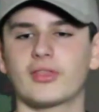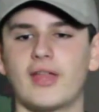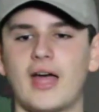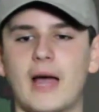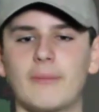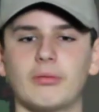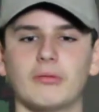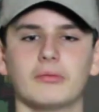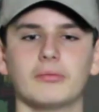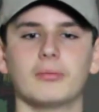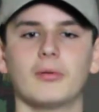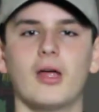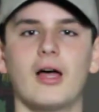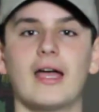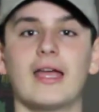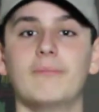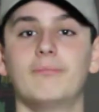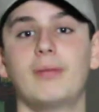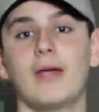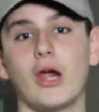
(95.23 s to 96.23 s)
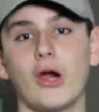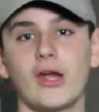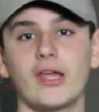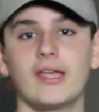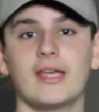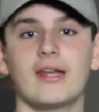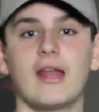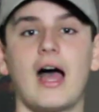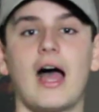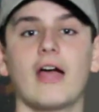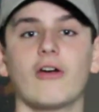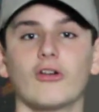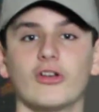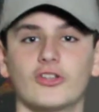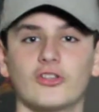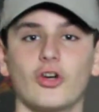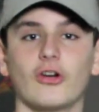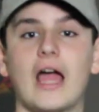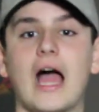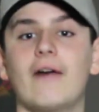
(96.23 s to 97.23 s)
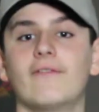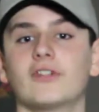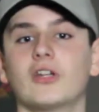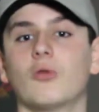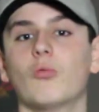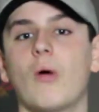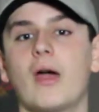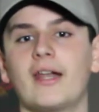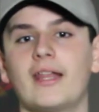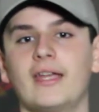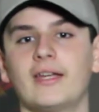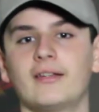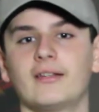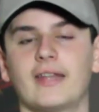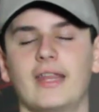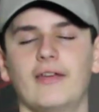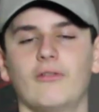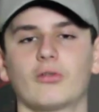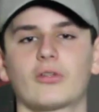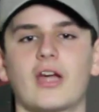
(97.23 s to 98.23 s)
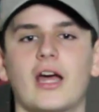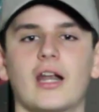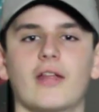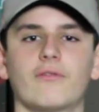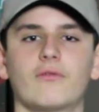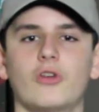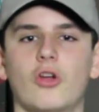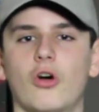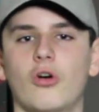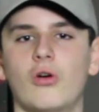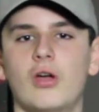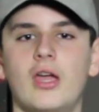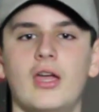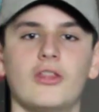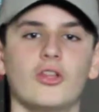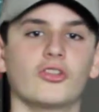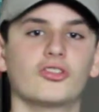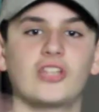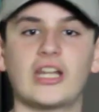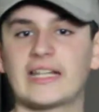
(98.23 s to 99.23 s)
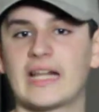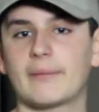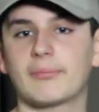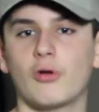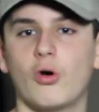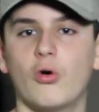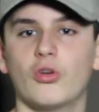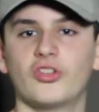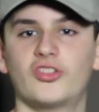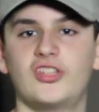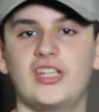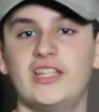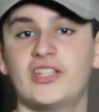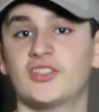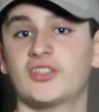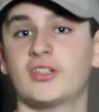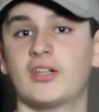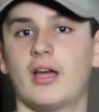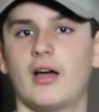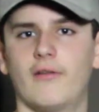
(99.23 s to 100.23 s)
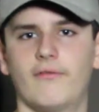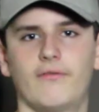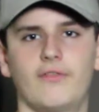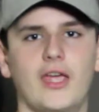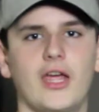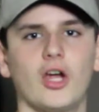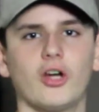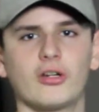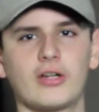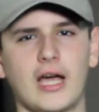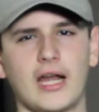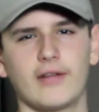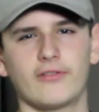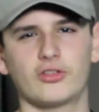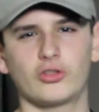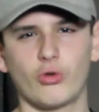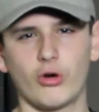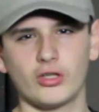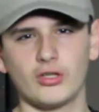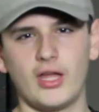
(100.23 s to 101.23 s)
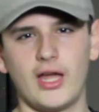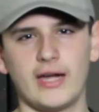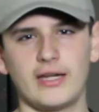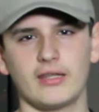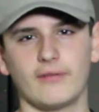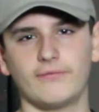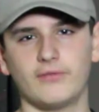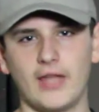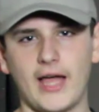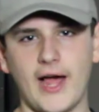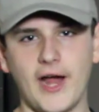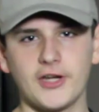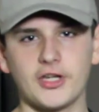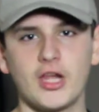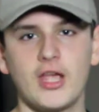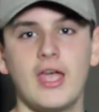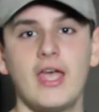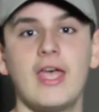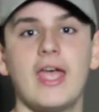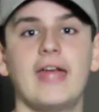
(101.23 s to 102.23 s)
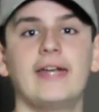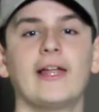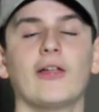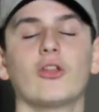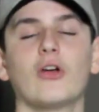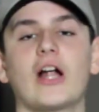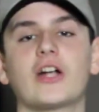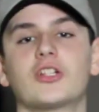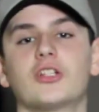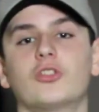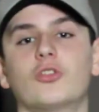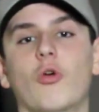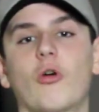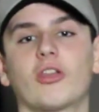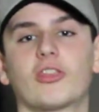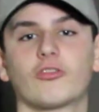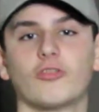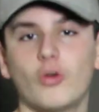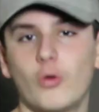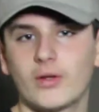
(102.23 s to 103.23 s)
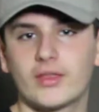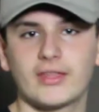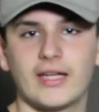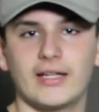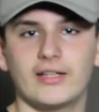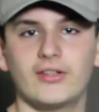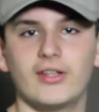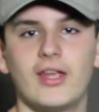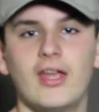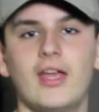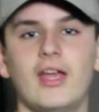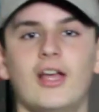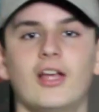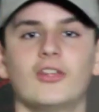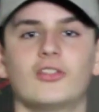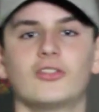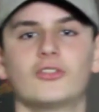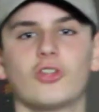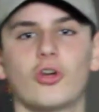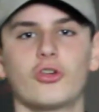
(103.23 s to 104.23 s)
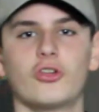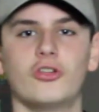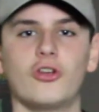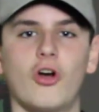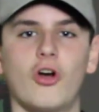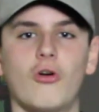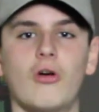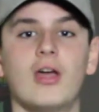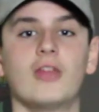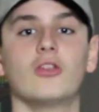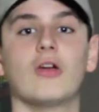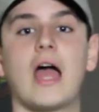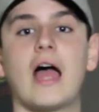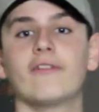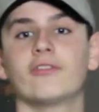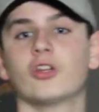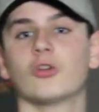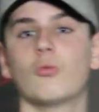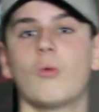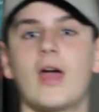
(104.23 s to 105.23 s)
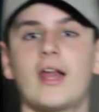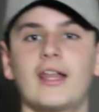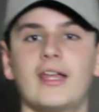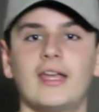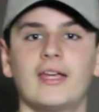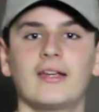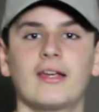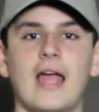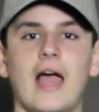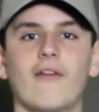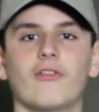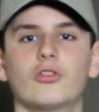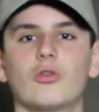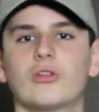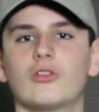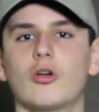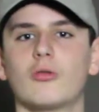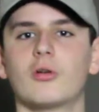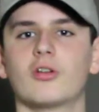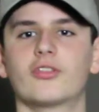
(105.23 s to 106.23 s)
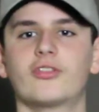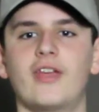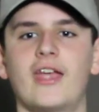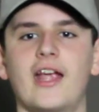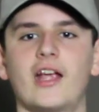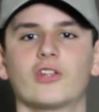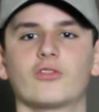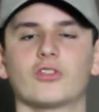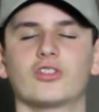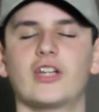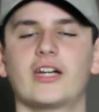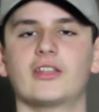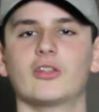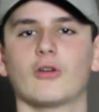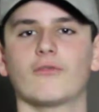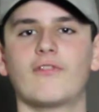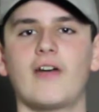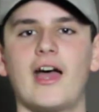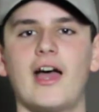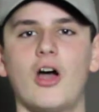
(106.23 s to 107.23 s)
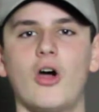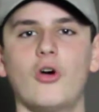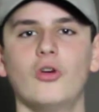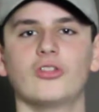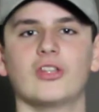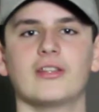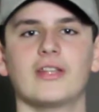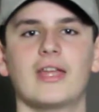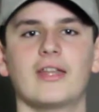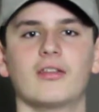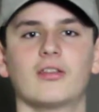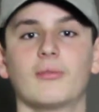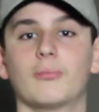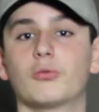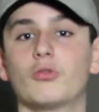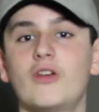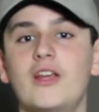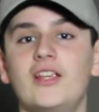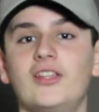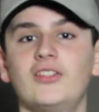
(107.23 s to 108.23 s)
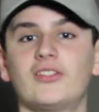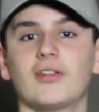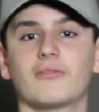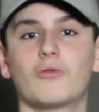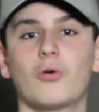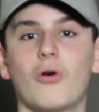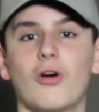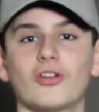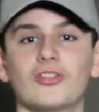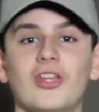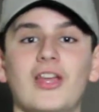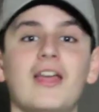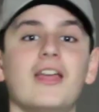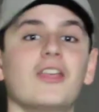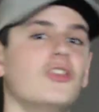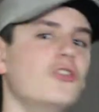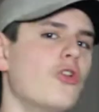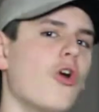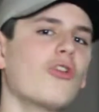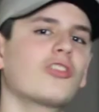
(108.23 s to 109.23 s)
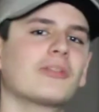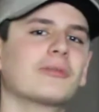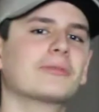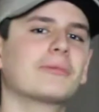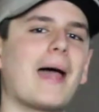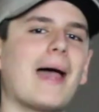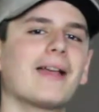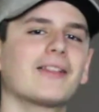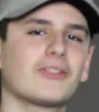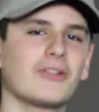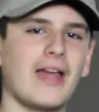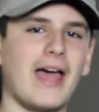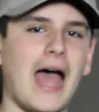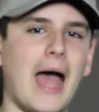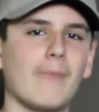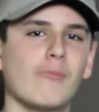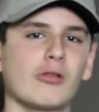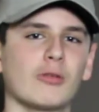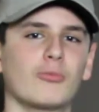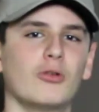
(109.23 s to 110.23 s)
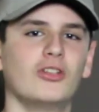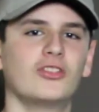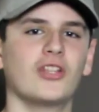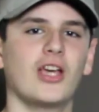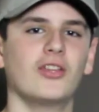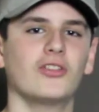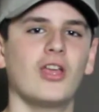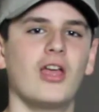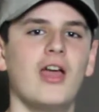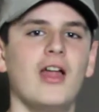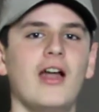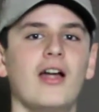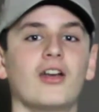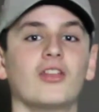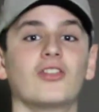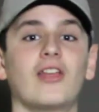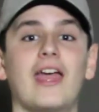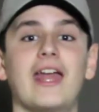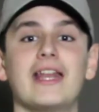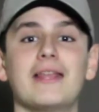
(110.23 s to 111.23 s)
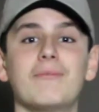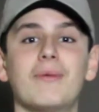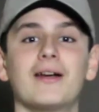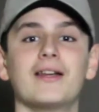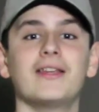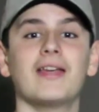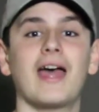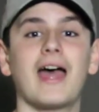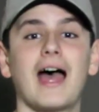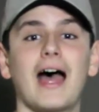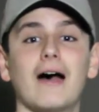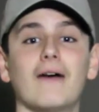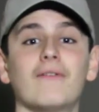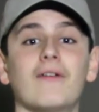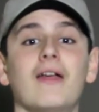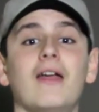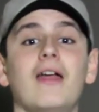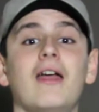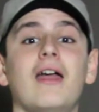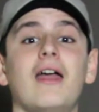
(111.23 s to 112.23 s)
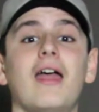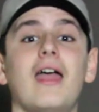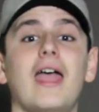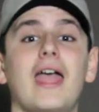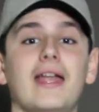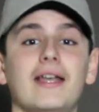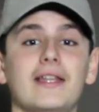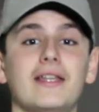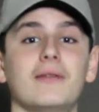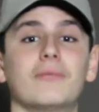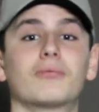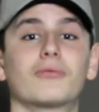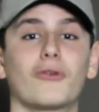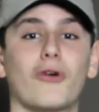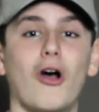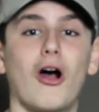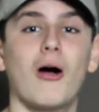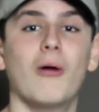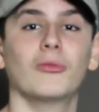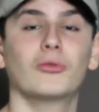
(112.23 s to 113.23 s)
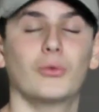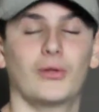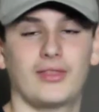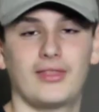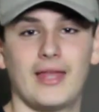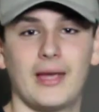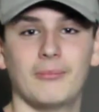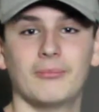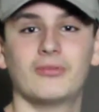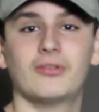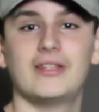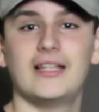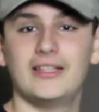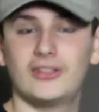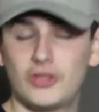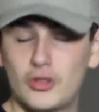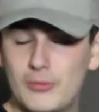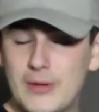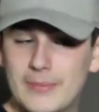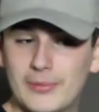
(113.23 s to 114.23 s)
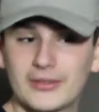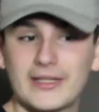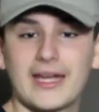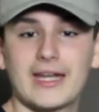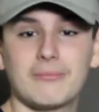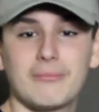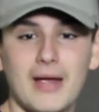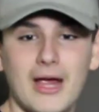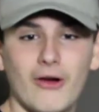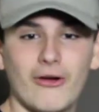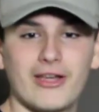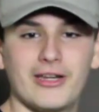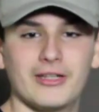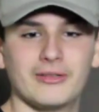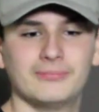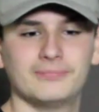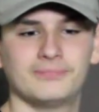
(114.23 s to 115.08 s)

that, blah blah blah, and Barry and Iris are having a wedding. They were kind of, they're setting up the whole season of their kind of storyline in The Flash, and now they're actually going through with it. So, they're having their wedding, doing normal things, reciting their vows, and then the priest, of course, something bad's going to happen when the priest says, does anybody have any problems with these two people getting married?